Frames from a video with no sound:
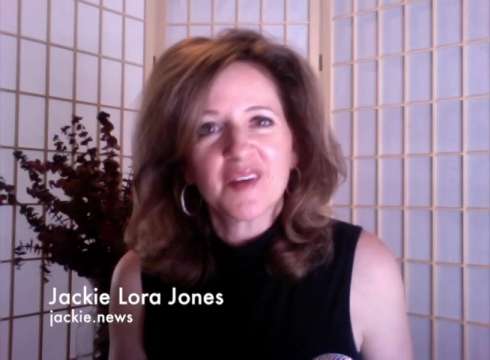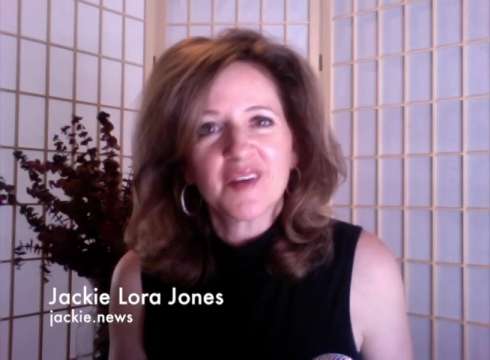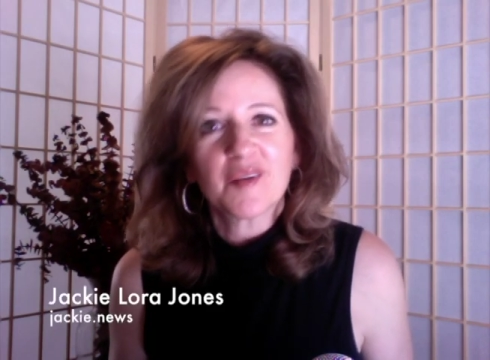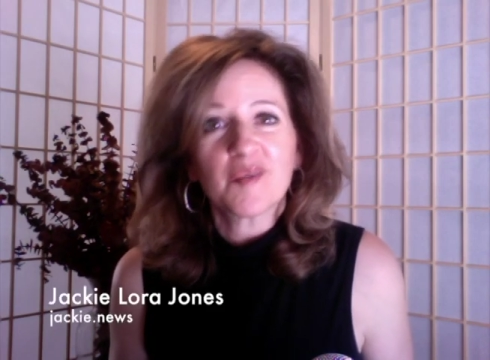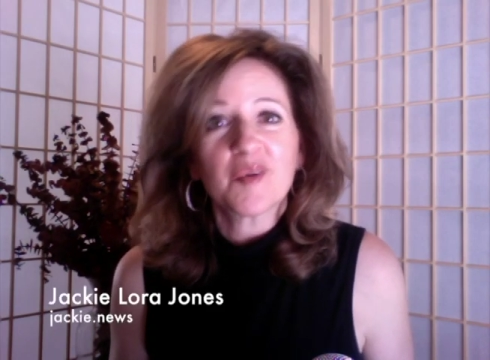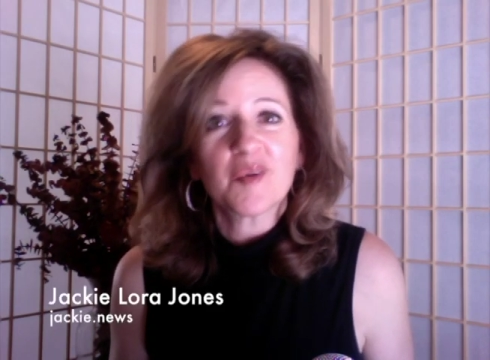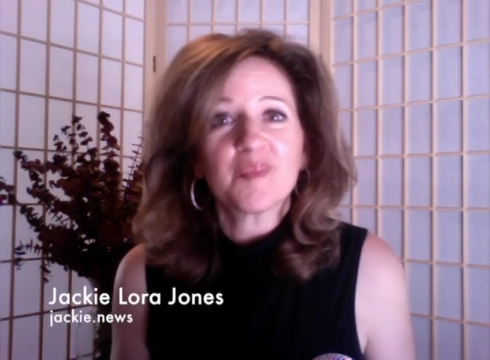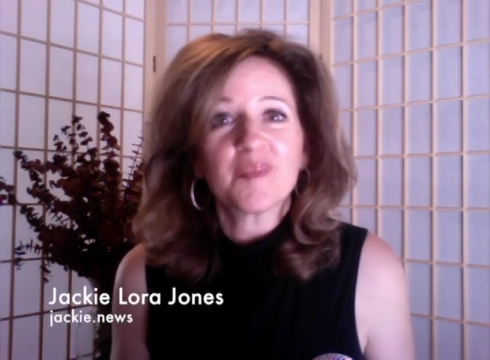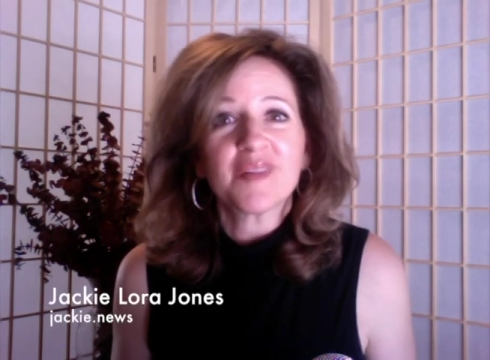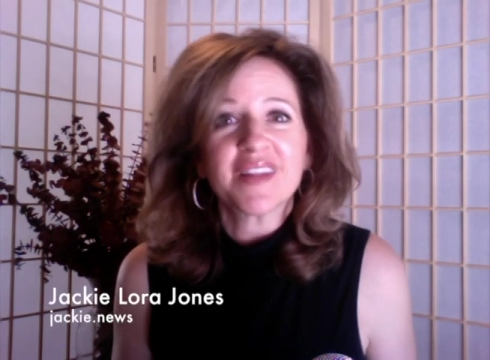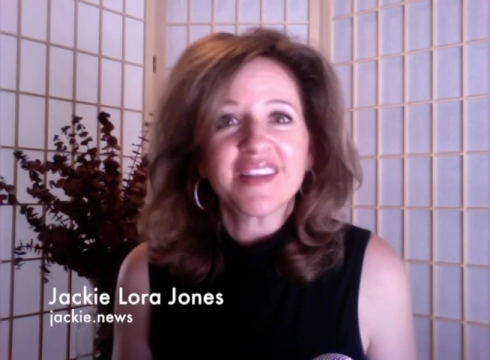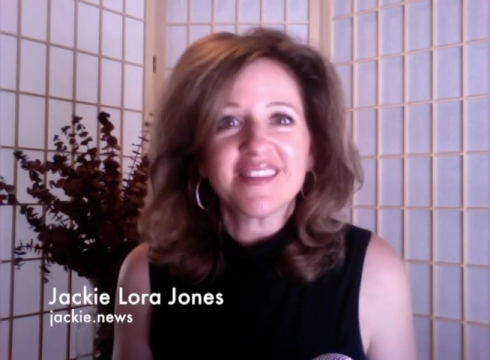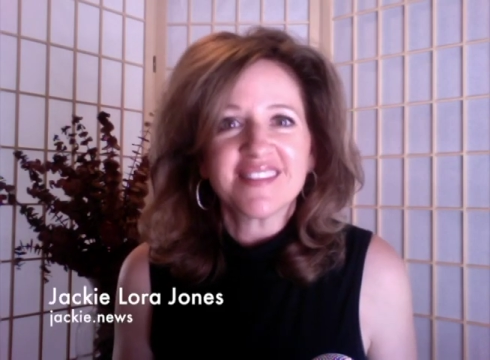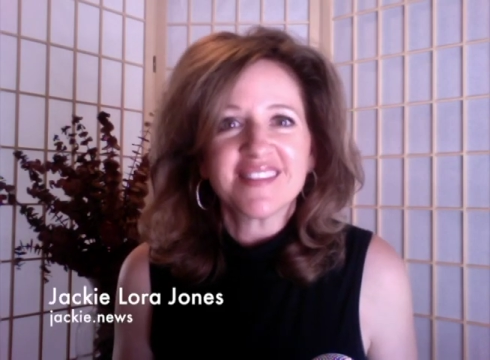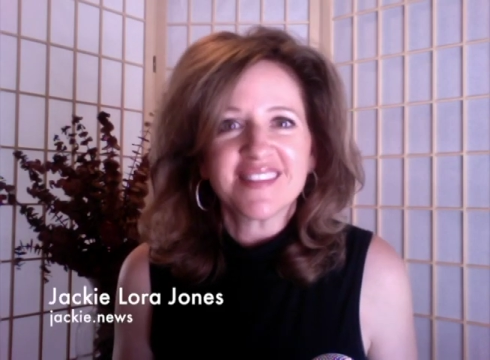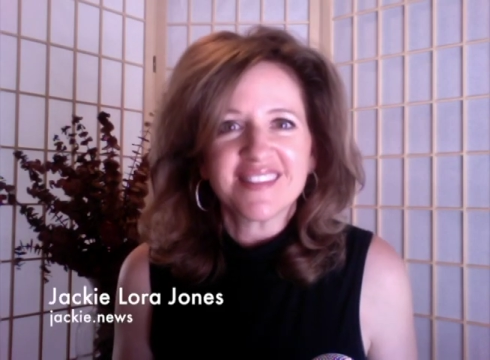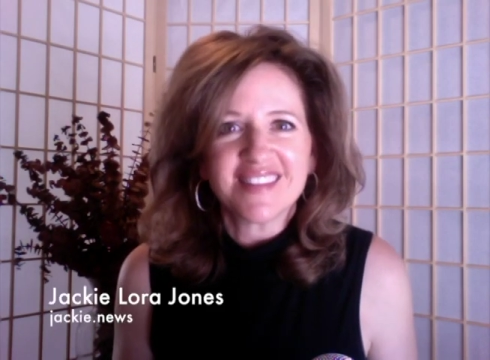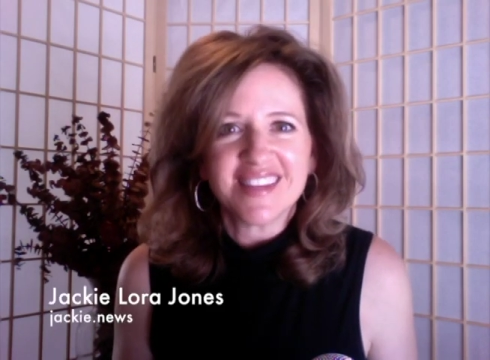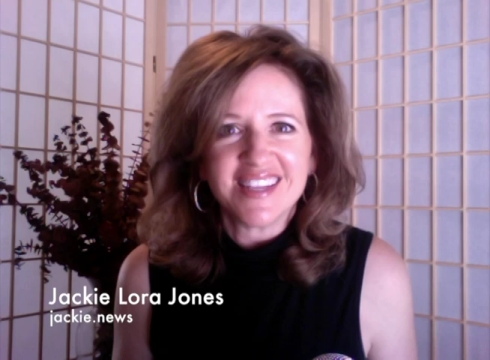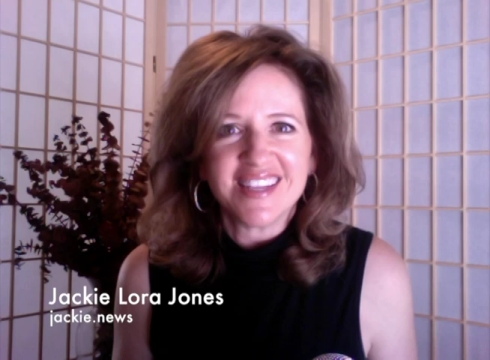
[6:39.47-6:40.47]

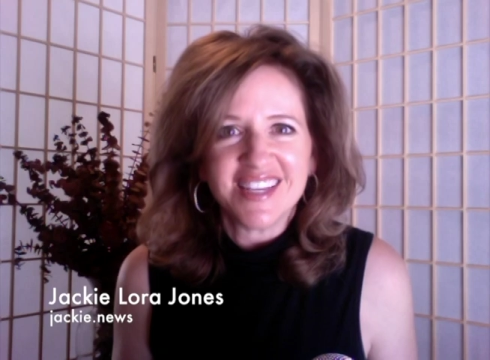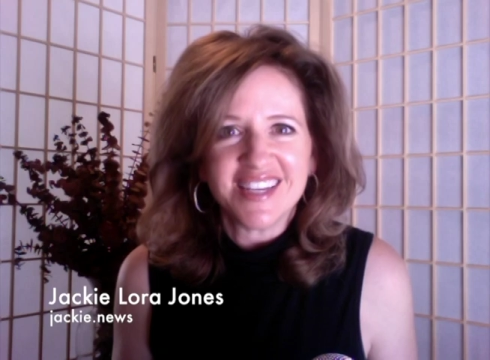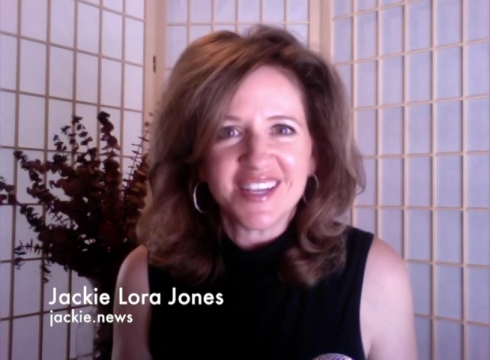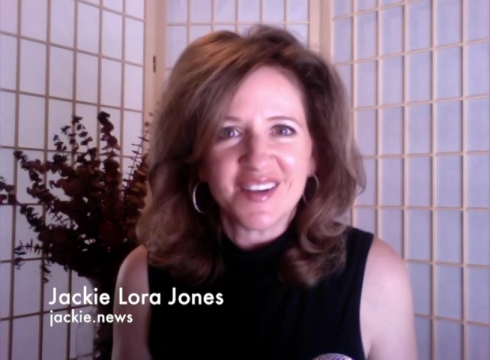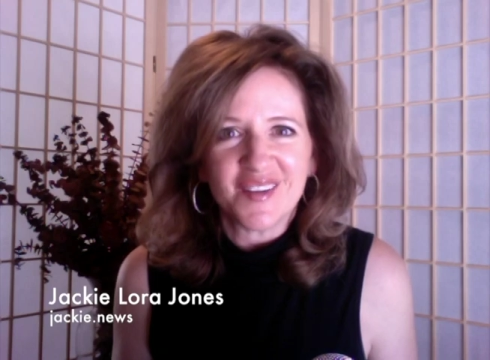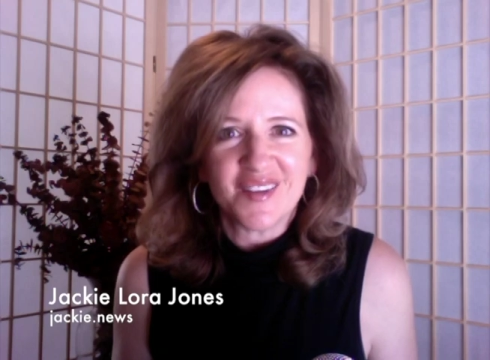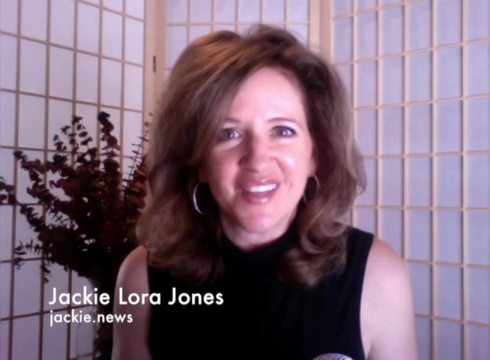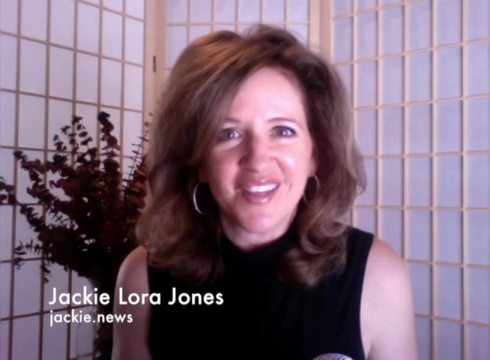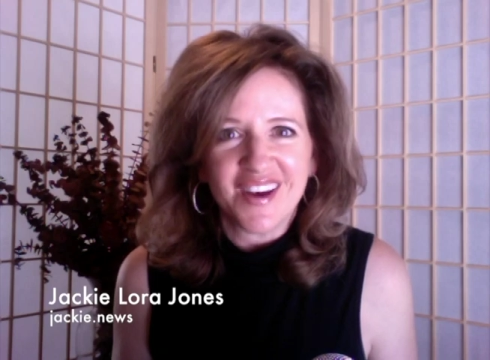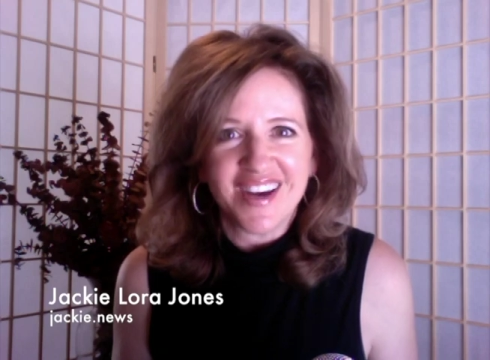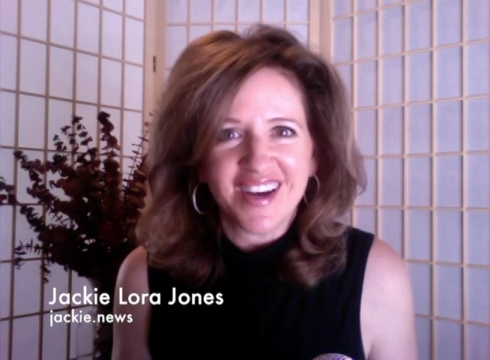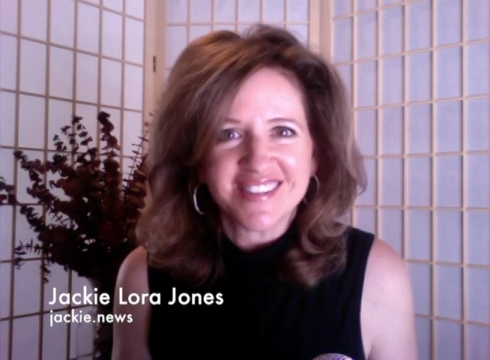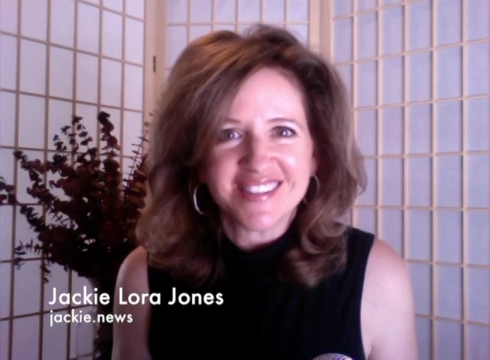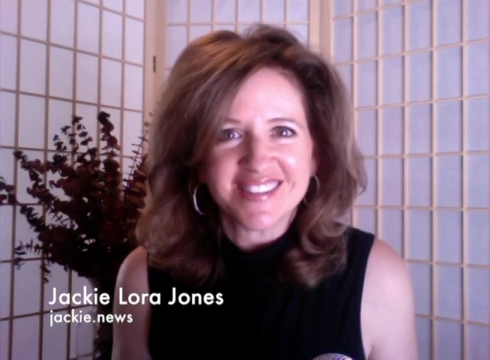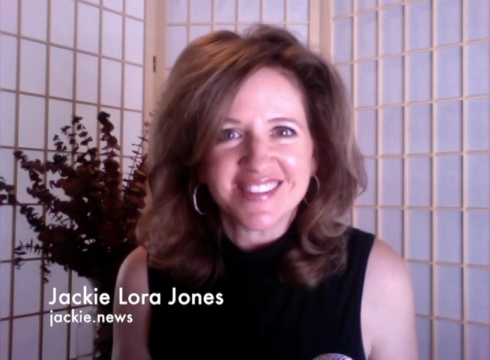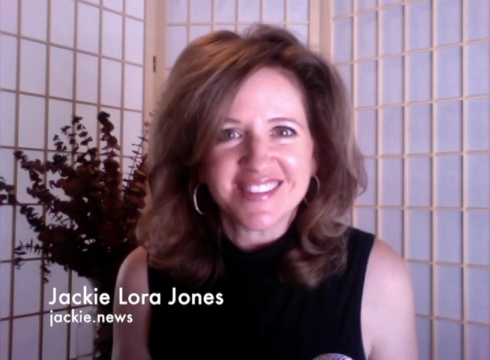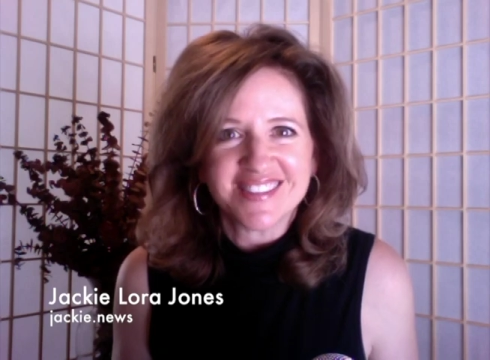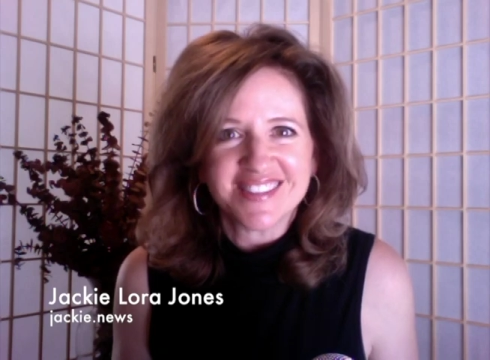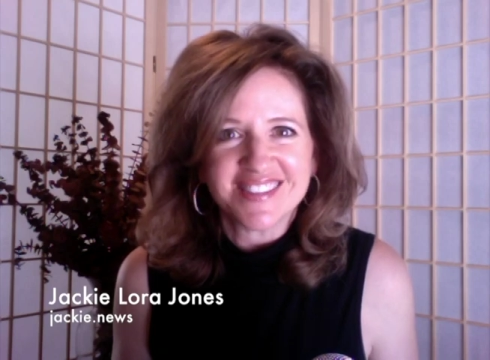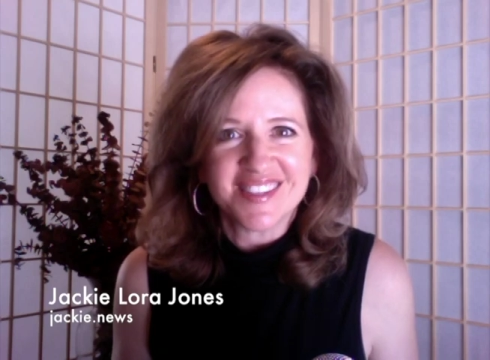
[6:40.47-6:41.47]
replaces the ego thought
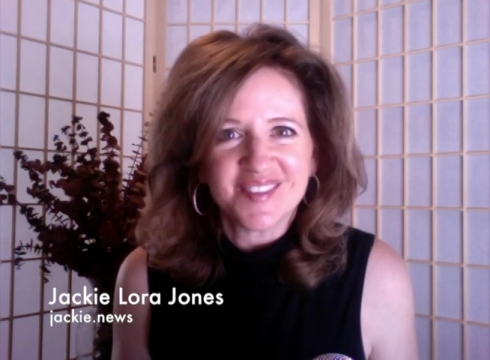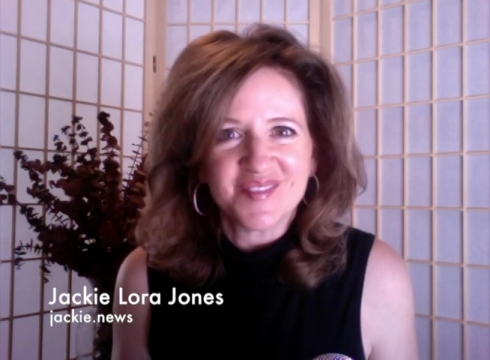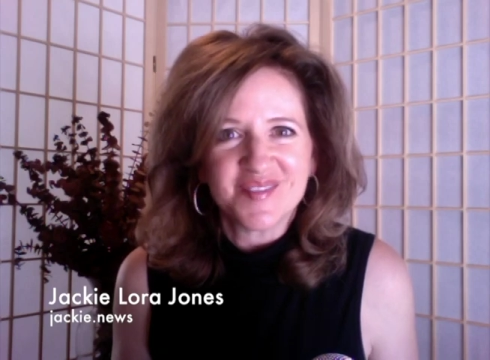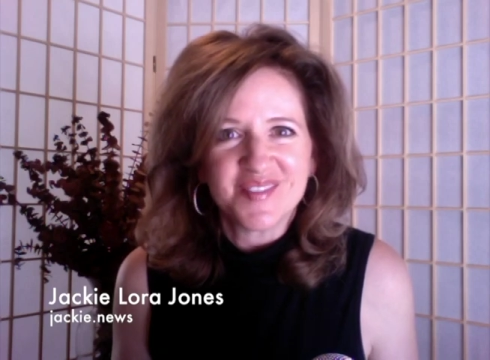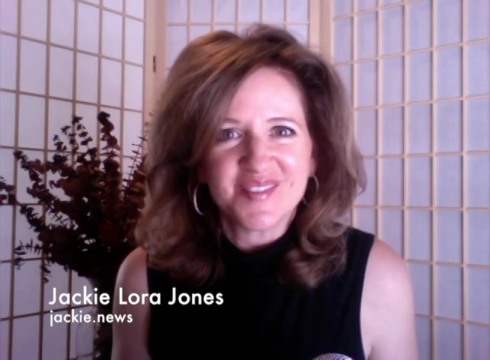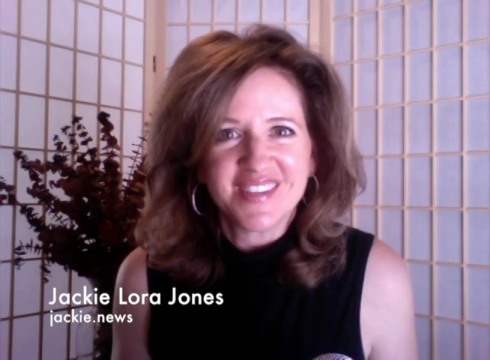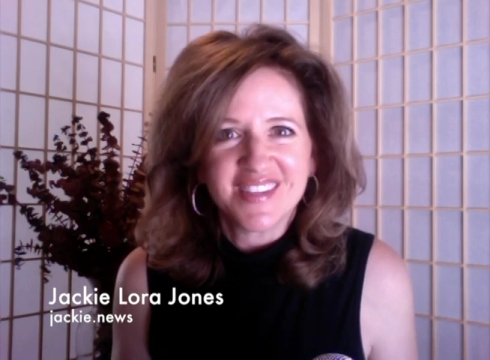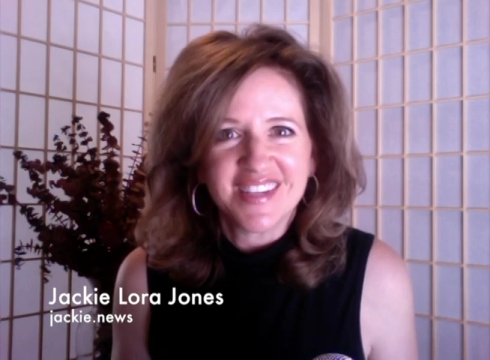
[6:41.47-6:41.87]
system.